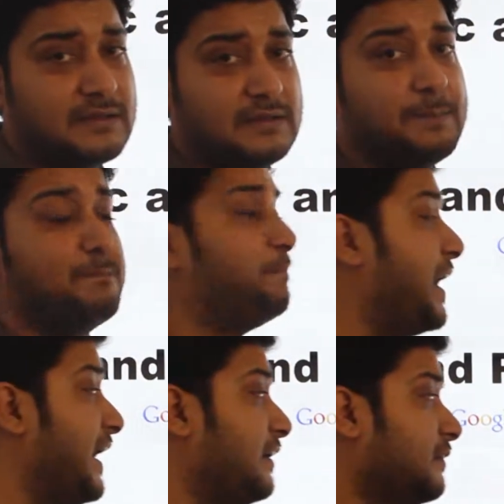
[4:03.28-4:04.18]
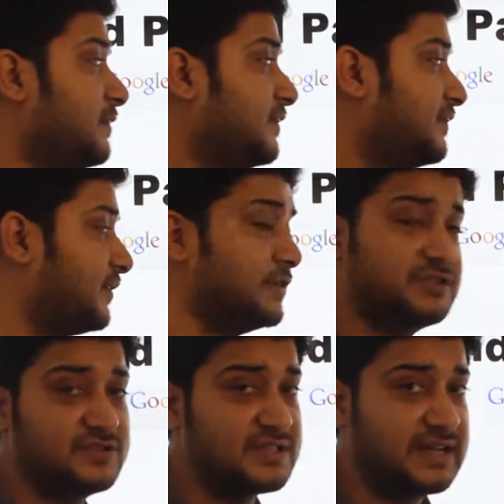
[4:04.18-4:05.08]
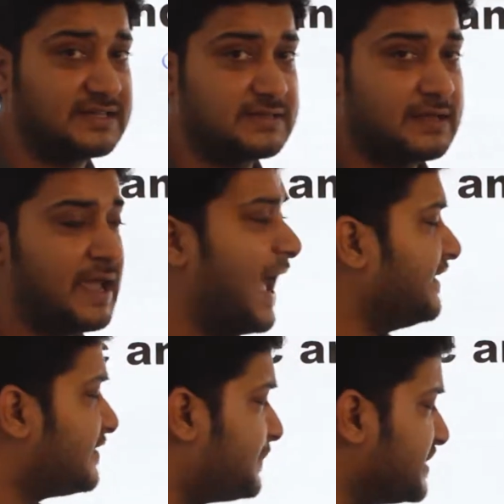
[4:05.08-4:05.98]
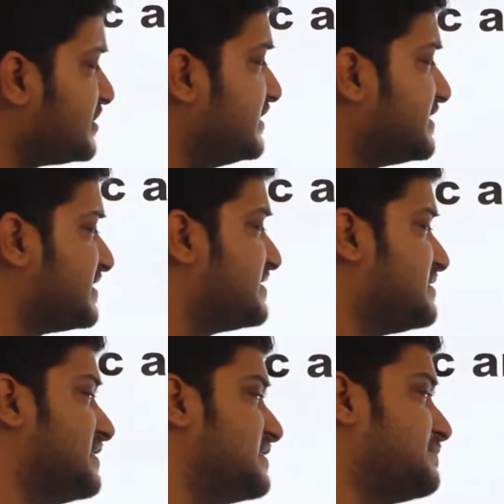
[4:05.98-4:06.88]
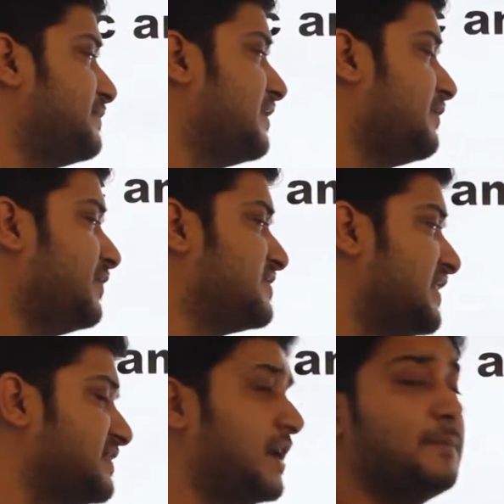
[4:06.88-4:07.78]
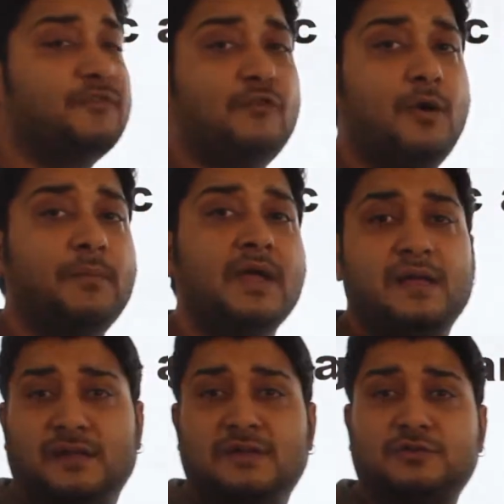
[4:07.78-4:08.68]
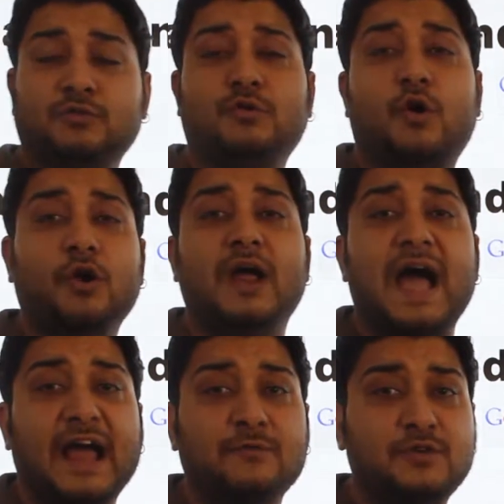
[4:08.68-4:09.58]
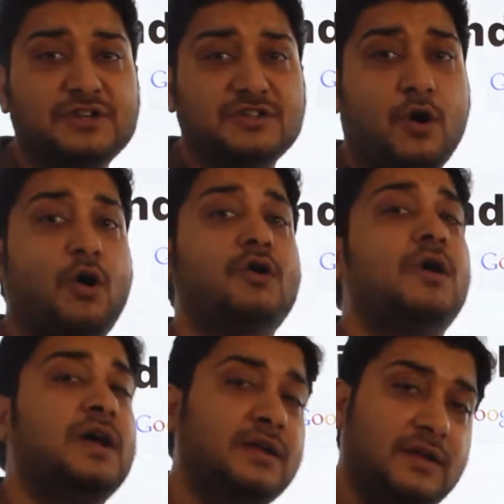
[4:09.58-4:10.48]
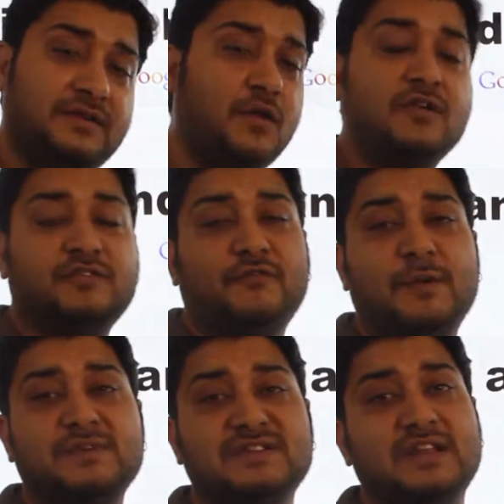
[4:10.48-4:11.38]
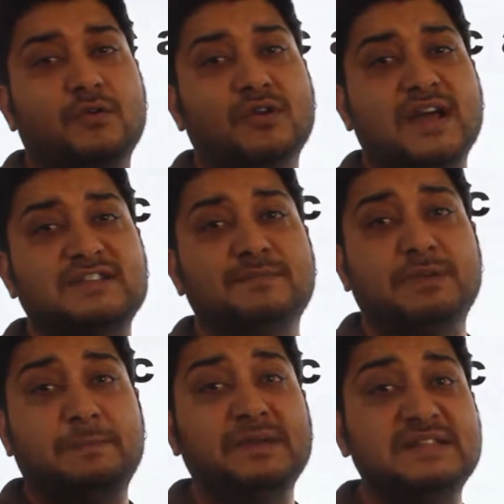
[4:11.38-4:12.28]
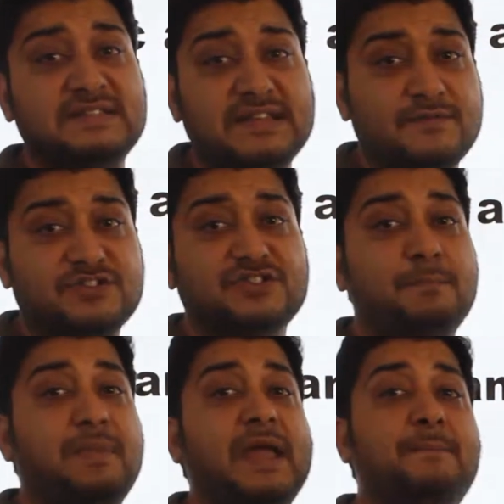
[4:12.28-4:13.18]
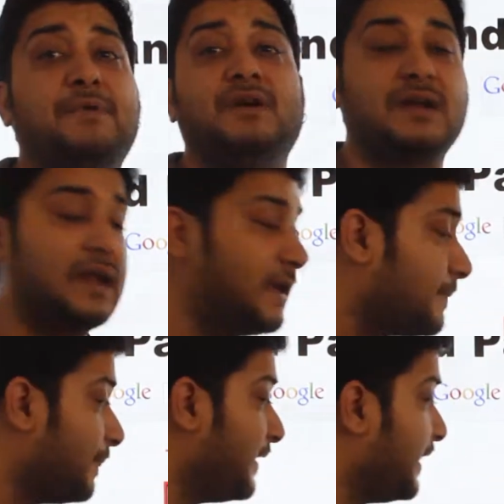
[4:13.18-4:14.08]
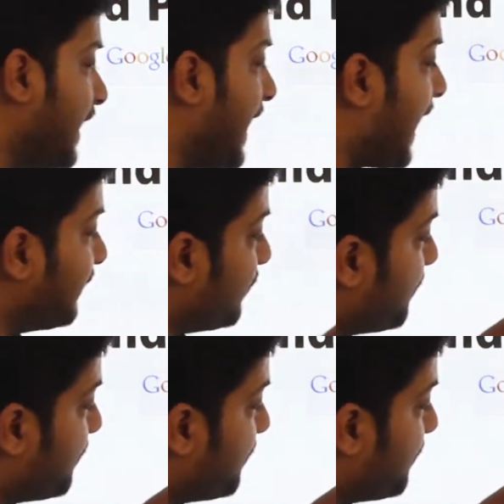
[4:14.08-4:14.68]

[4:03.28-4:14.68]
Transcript: the paid search results, and especially this results comes from the tool called AdWords, or it's also famously known as PPC, which is a paid per click. And